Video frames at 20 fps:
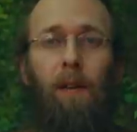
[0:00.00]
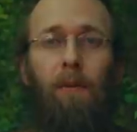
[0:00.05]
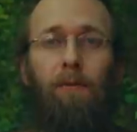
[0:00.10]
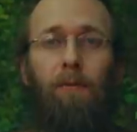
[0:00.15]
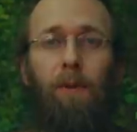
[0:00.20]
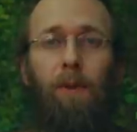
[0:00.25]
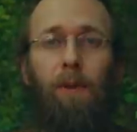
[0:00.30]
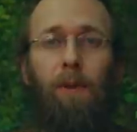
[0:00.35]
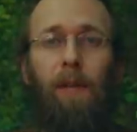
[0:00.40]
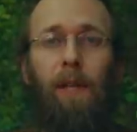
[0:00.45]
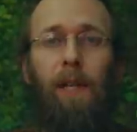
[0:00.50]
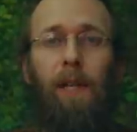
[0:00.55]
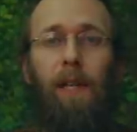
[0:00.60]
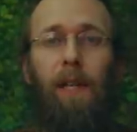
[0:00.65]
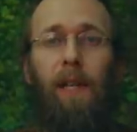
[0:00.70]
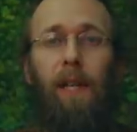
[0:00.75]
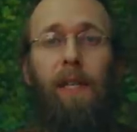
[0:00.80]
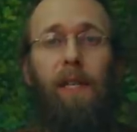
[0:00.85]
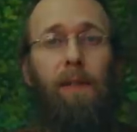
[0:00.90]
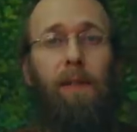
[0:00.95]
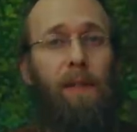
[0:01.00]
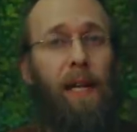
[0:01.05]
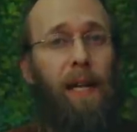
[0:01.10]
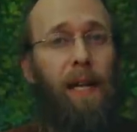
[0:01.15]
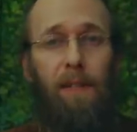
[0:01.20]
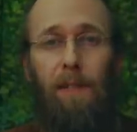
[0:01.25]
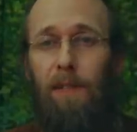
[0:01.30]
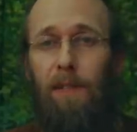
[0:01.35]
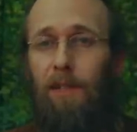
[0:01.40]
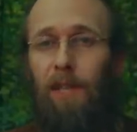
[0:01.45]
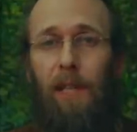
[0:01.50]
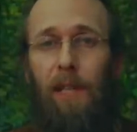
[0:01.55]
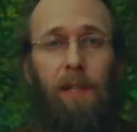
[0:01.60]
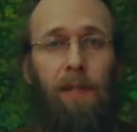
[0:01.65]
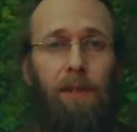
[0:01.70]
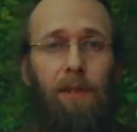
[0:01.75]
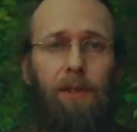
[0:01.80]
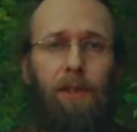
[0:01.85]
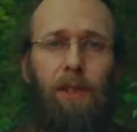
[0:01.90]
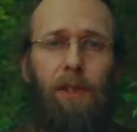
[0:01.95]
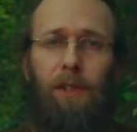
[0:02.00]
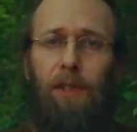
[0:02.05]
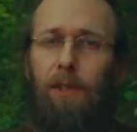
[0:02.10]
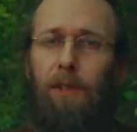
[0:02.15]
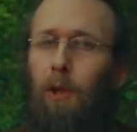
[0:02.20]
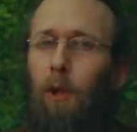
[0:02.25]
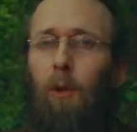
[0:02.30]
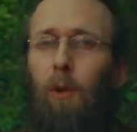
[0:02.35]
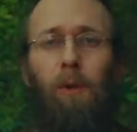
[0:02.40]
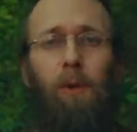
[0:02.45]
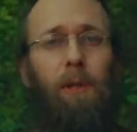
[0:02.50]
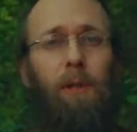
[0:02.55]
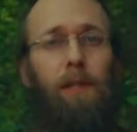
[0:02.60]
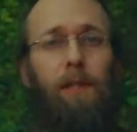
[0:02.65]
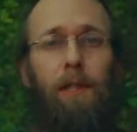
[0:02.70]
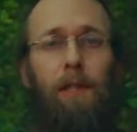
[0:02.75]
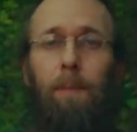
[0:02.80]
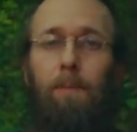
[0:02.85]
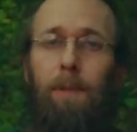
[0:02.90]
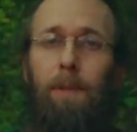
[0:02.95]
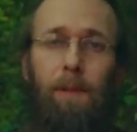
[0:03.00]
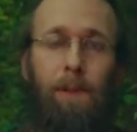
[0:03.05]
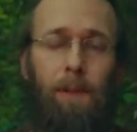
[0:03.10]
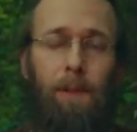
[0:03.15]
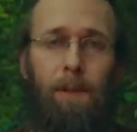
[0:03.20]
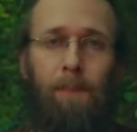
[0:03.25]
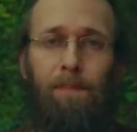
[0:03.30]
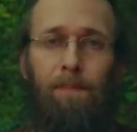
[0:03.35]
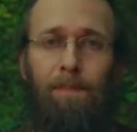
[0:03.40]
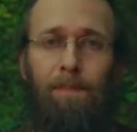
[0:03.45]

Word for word: for any of that to change, just total acceptance?